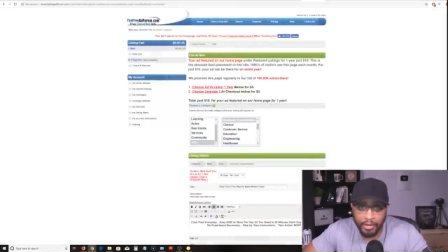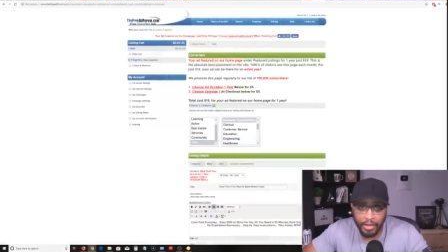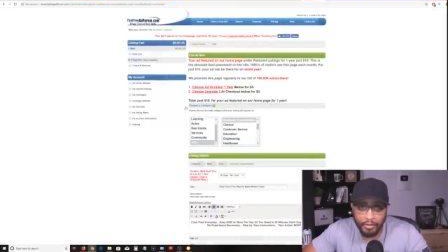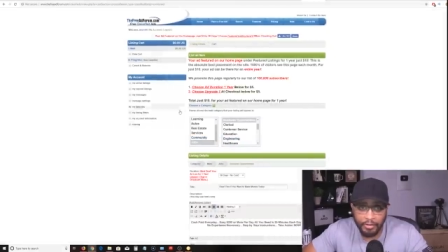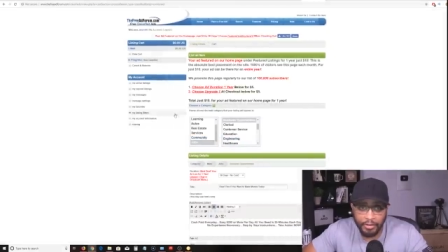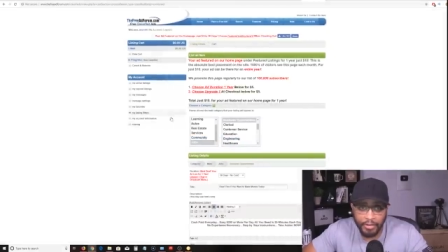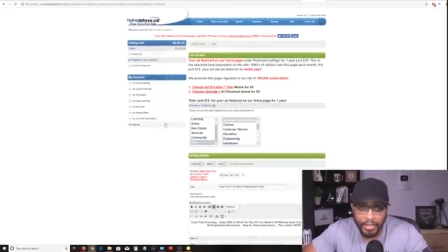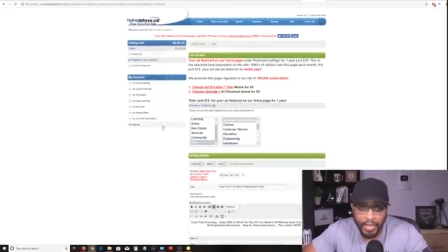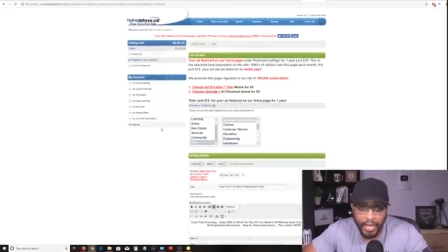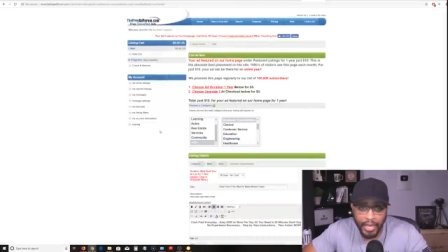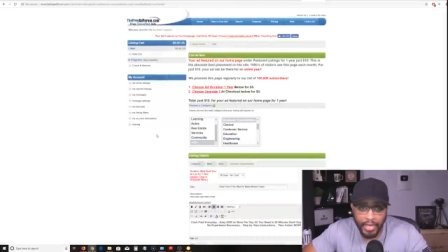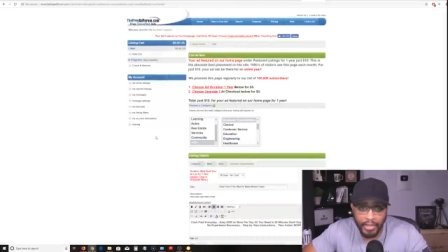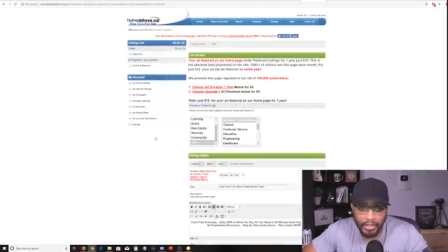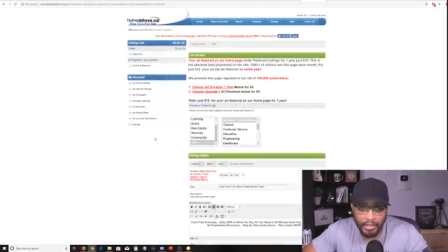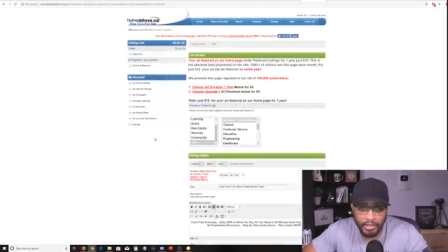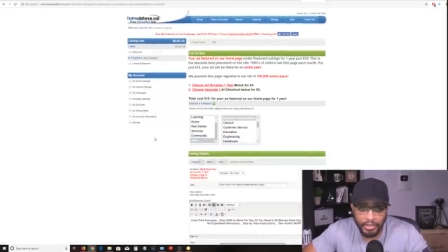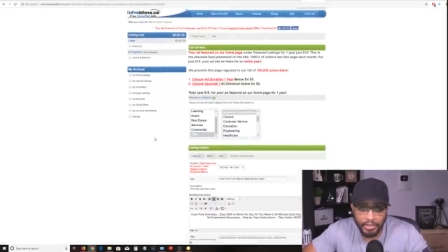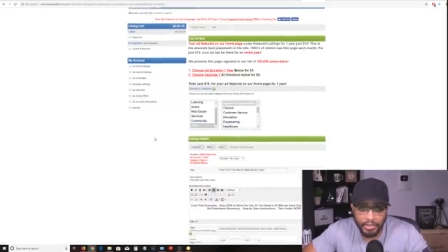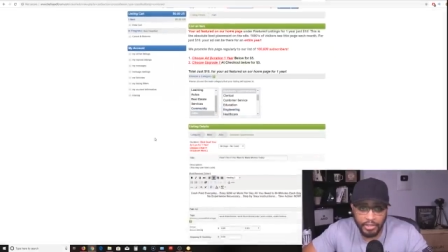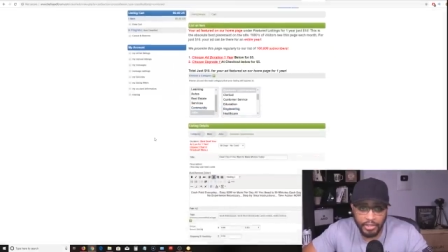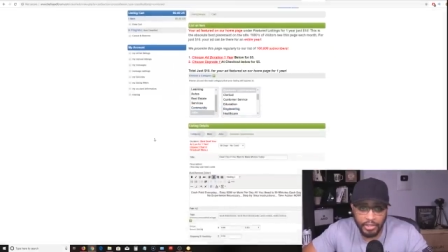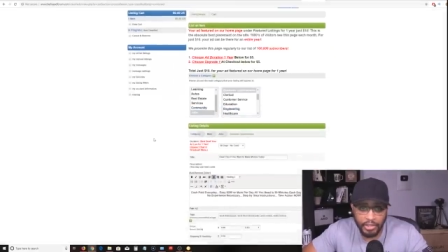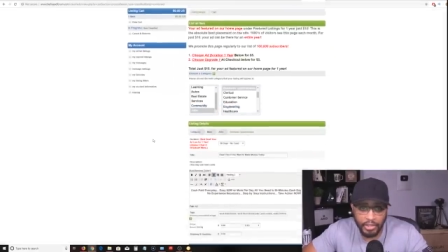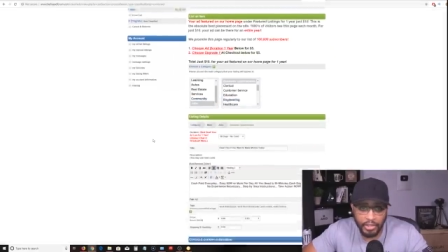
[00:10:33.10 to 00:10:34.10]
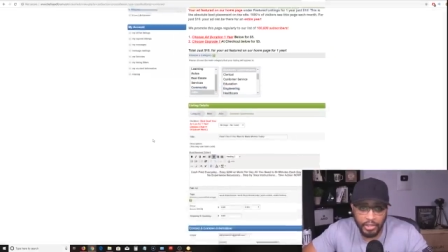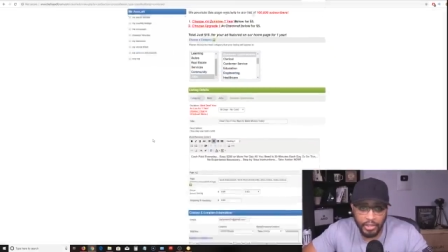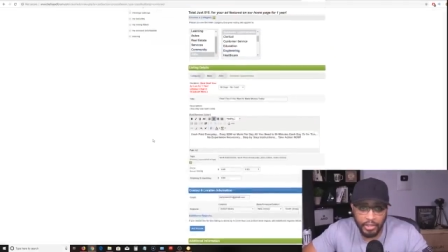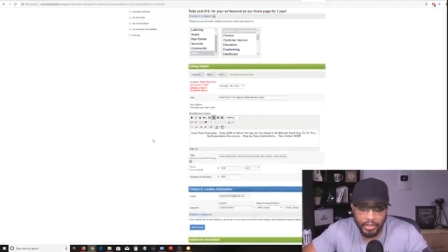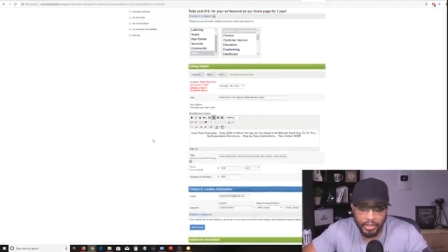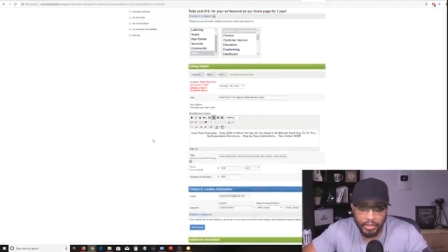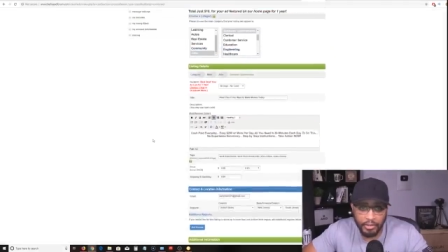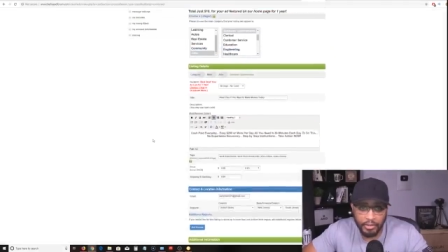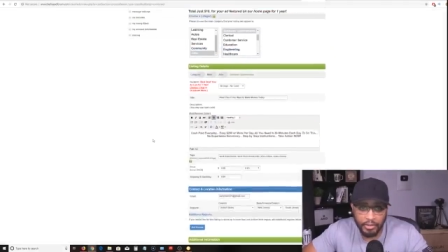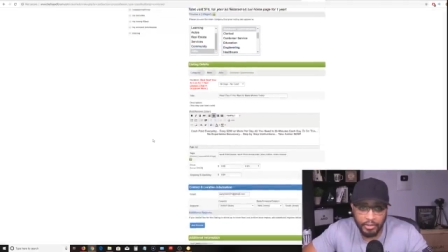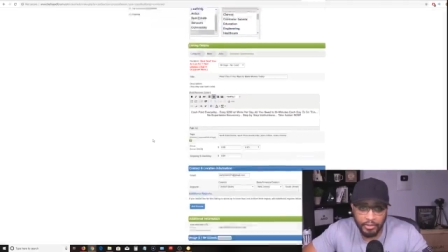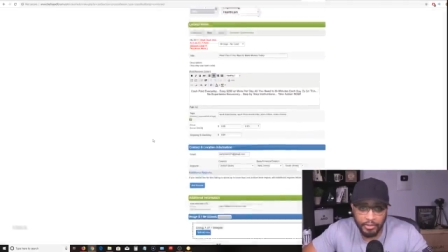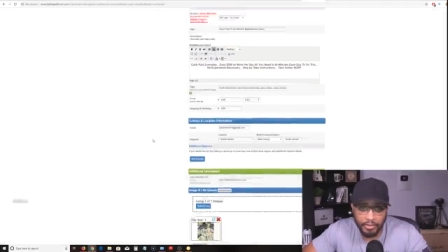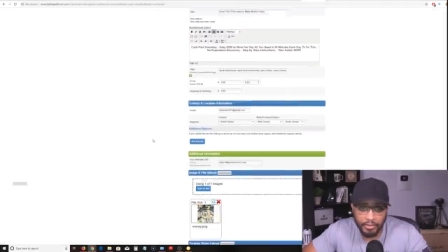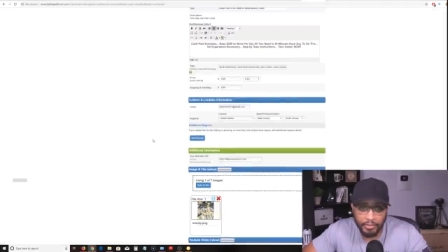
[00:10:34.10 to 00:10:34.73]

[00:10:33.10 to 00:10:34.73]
Everything looks good.